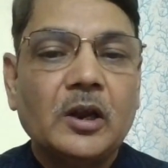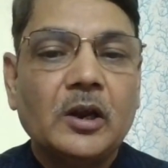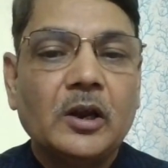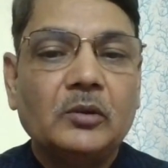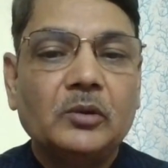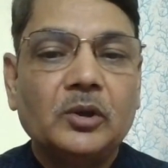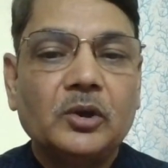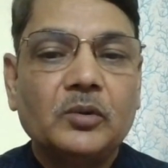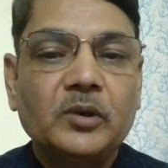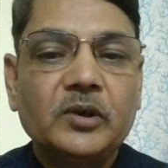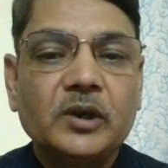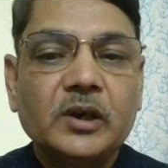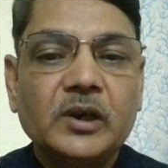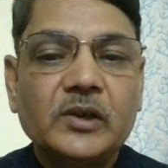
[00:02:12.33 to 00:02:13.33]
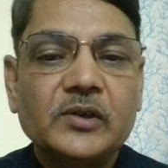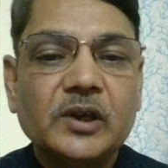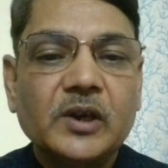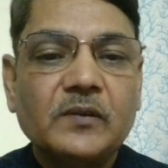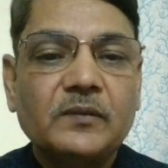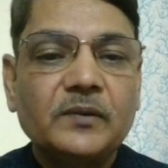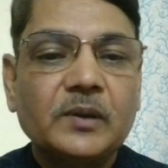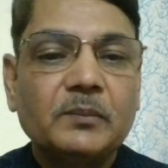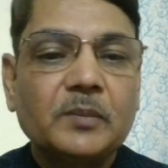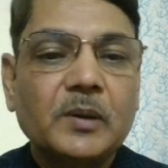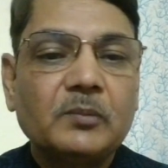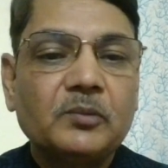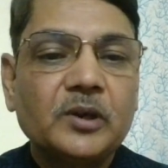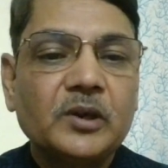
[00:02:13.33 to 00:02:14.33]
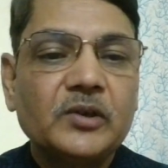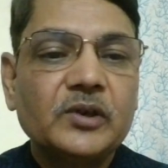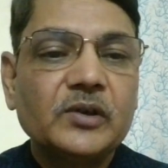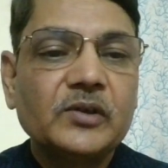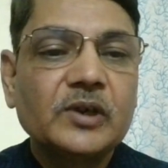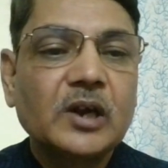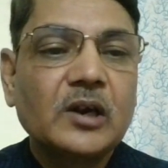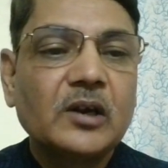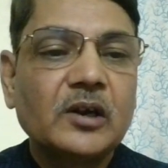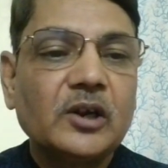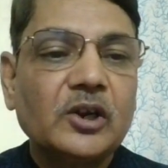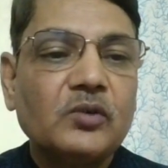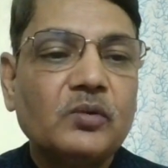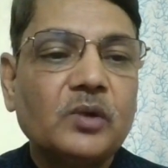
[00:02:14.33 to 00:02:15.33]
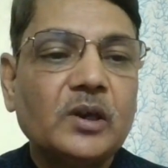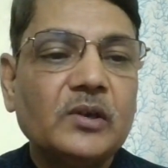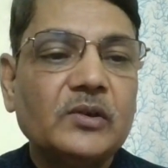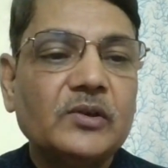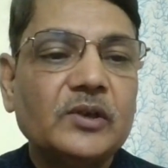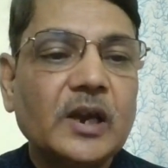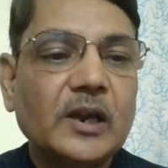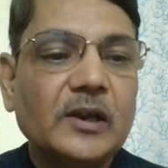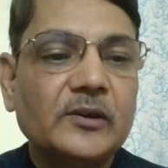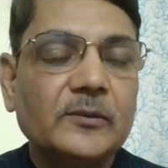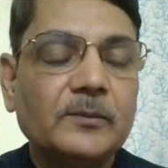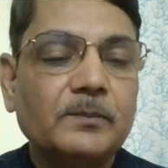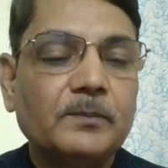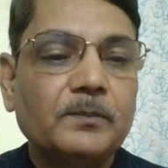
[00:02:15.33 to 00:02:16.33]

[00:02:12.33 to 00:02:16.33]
Now the question is, if the populations are equal in size,